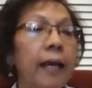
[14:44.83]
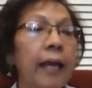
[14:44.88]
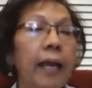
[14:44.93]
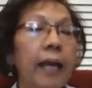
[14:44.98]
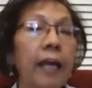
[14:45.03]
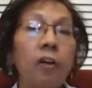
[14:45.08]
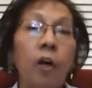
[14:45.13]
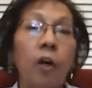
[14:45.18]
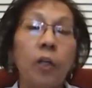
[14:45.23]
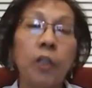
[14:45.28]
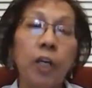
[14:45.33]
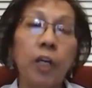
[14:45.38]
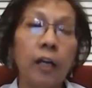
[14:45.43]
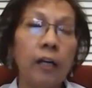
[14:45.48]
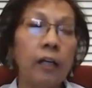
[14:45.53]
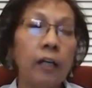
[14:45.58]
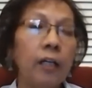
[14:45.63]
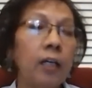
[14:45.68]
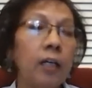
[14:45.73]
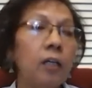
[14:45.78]
and our
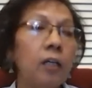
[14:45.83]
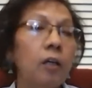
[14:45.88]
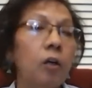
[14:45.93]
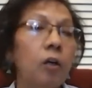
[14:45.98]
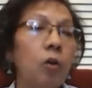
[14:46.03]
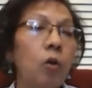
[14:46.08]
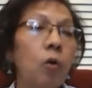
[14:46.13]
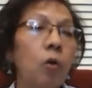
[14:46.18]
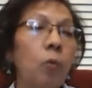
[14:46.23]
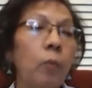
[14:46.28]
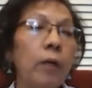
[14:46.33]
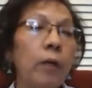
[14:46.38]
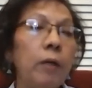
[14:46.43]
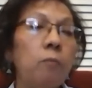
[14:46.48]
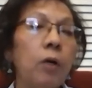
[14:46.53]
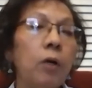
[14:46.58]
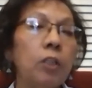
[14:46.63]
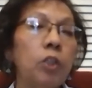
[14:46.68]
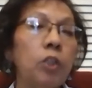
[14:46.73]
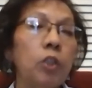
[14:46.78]
young, who we
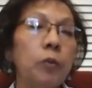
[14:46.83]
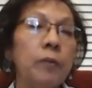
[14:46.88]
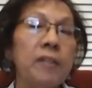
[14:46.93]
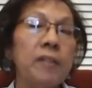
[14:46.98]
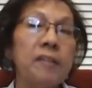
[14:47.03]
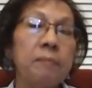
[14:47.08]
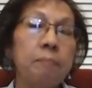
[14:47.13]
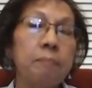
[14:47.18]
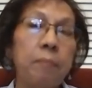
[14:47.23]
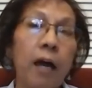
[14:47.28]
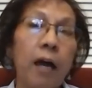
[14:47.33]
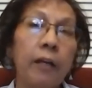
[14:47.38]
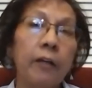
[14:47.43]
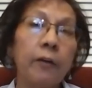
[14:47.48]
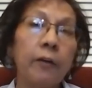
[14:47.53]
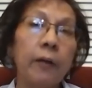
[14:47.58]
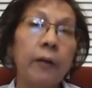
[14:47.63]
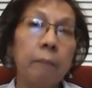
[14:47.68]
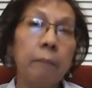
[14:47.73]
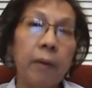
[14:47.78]
want to
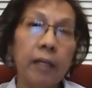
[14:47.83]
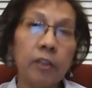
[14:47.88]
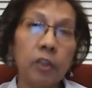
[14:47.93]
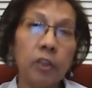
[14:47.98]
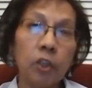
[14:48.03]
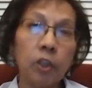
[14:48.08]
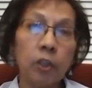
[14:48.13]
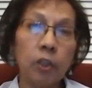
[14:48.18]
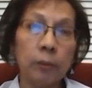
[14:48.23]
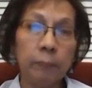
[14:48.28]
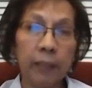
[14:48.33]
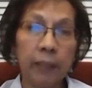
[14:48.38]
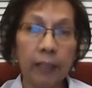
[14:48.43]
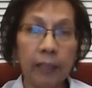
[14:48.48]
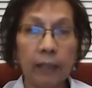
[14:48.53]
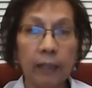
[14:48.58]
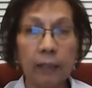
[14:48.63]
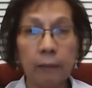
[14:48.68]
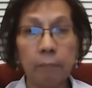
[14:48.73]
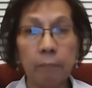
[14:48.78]
inspire and mentor to
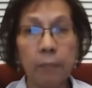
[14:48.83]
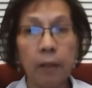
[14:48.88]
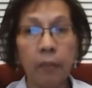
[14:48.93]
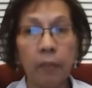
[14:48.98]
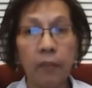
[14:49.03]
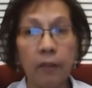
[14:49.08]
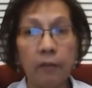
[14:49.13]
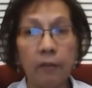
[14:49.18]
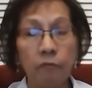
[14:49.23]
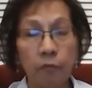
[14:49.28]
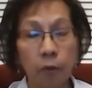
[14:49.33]
become the